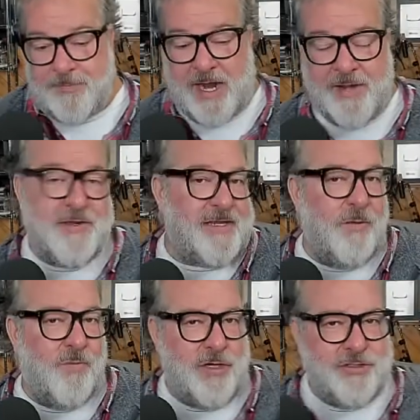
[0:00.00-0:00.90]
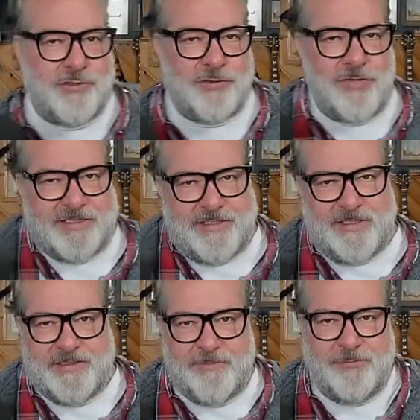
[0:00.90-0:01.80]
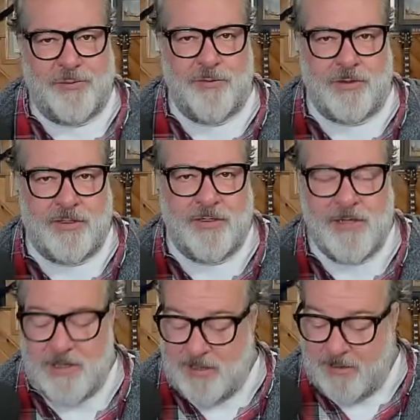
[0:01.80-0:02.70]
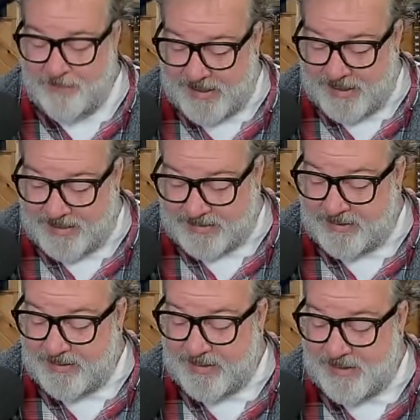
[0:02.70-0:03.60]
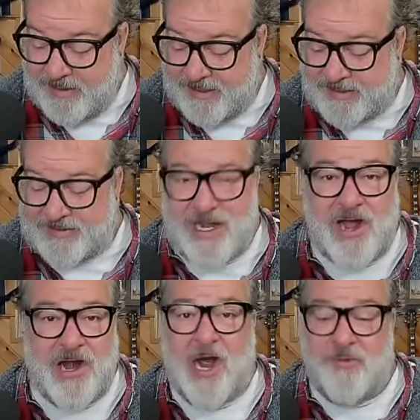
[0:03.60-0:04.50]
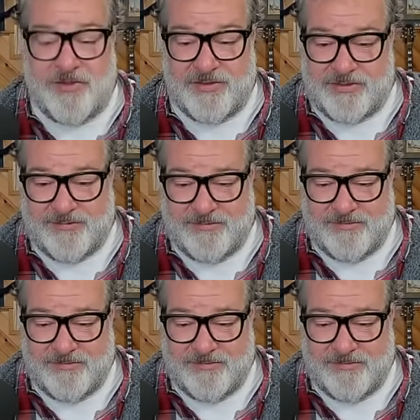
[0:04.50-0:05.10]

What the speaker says: I think that word entrusted is important because it's not ours.